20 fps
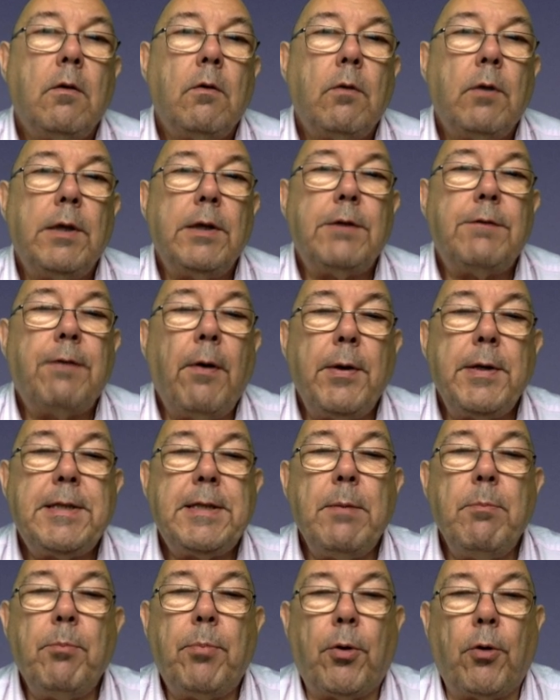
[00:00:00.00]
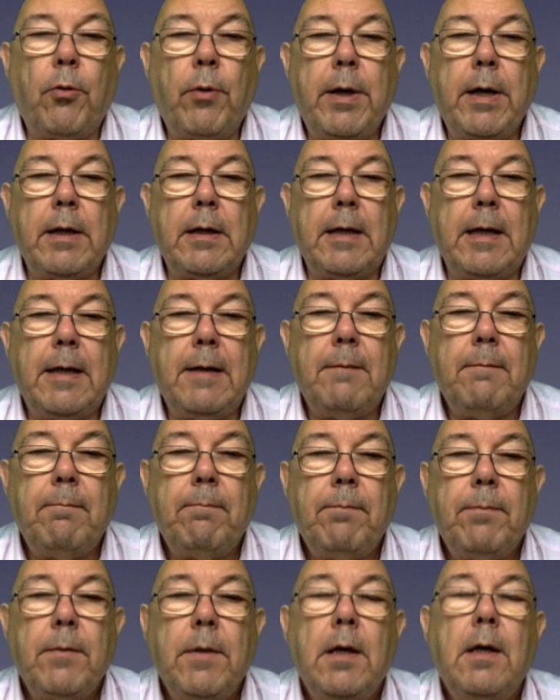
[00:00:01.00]
Well, it's very simple, really.
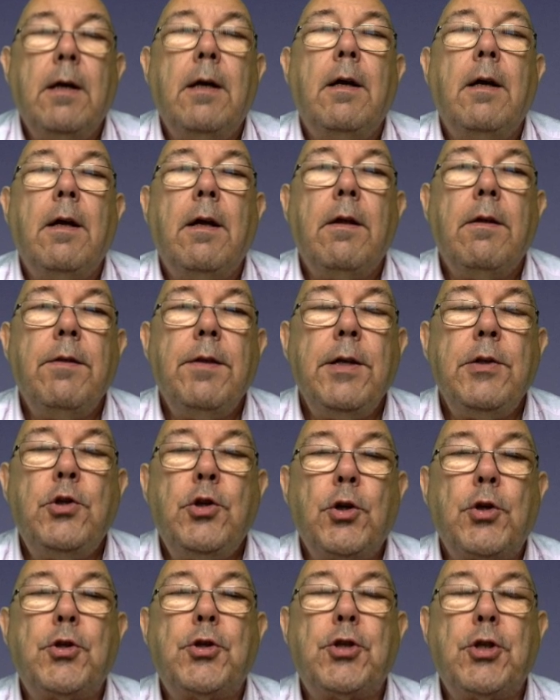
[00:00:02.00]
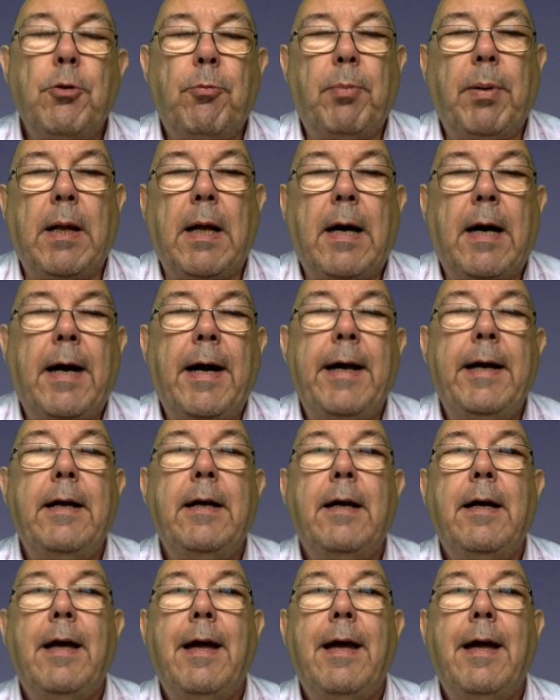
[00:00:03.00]
They just supply